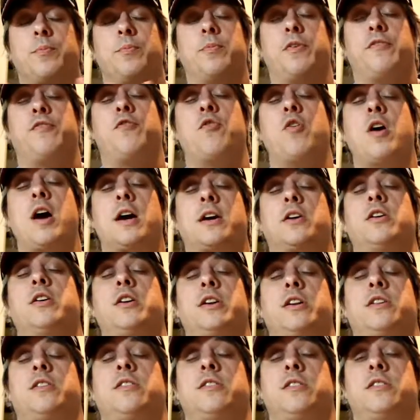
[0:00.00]
before I cut
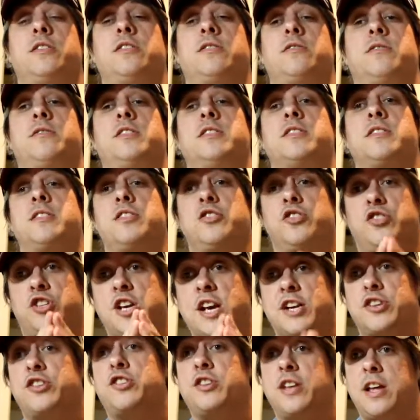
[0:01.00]
into this
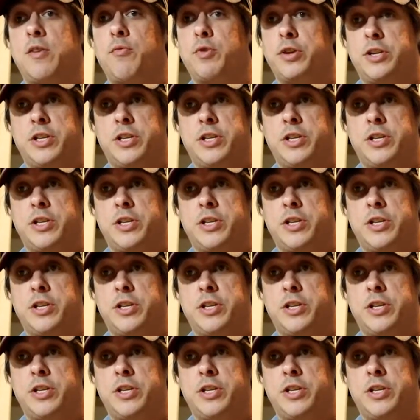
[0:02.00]
injection that we